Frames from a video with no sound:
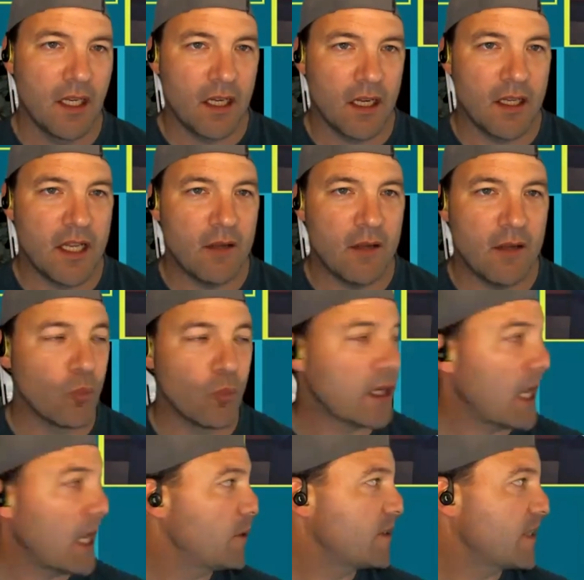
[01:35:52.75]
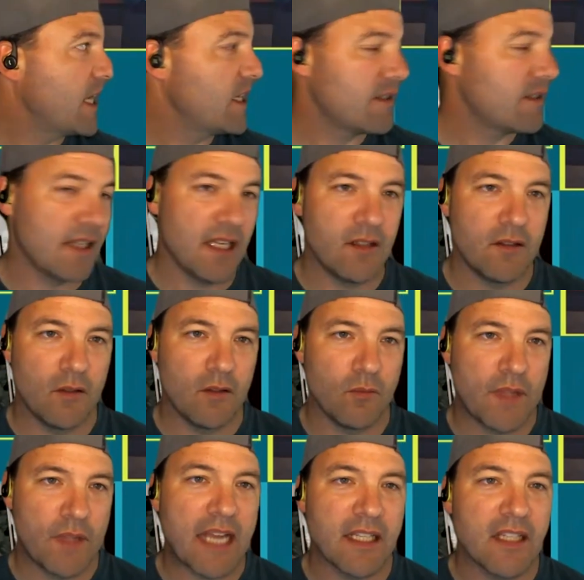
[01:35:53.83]
Uh, and what I would say is it,
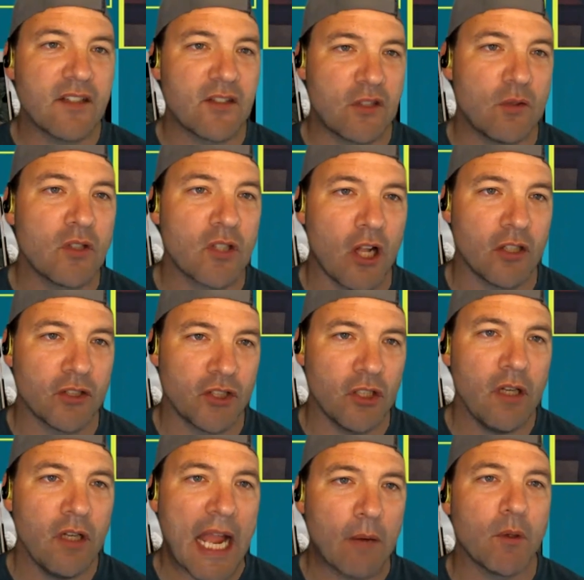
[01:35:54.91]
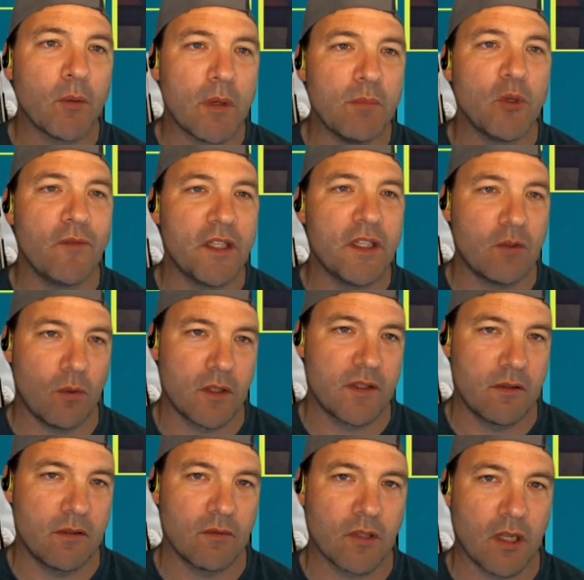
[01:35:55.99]
that is student culture. How are we moving towards
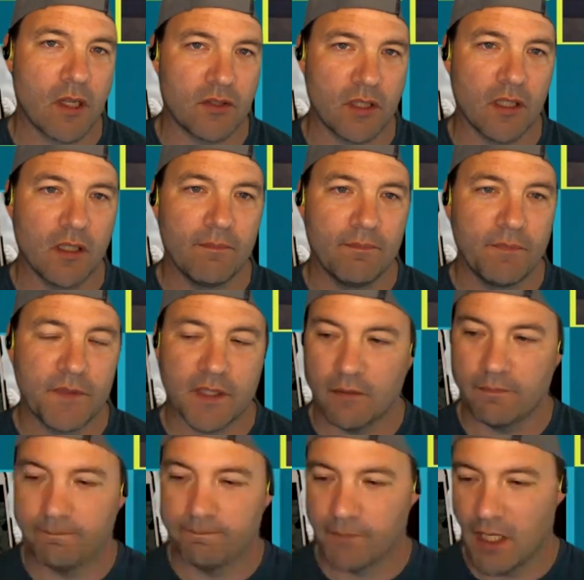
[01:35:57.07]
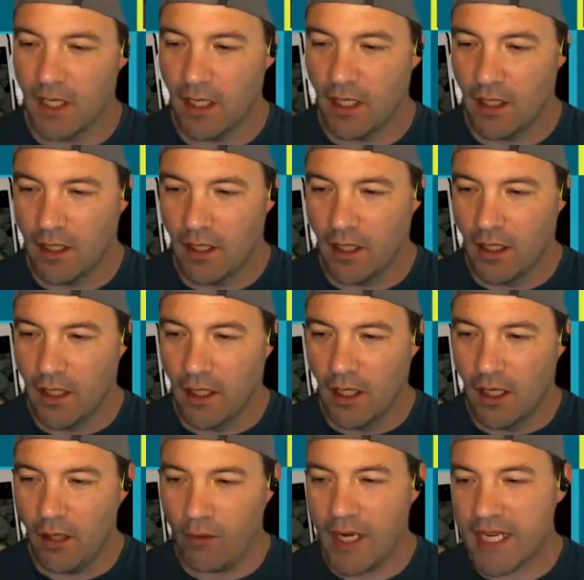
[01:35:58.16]
student culture? So.
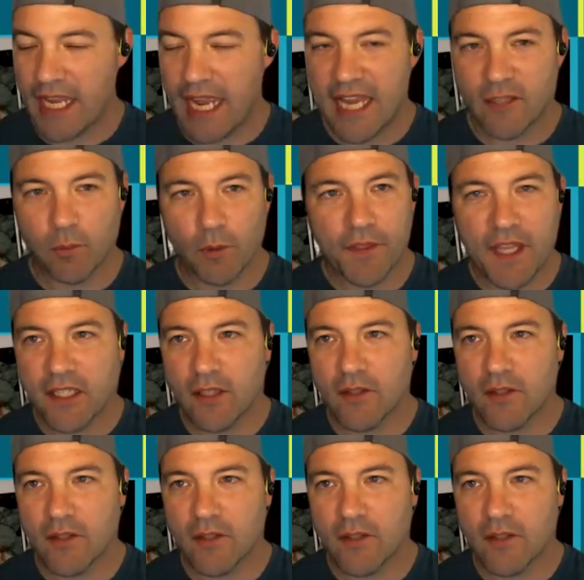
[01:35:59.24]
All right, guys. Well, thank you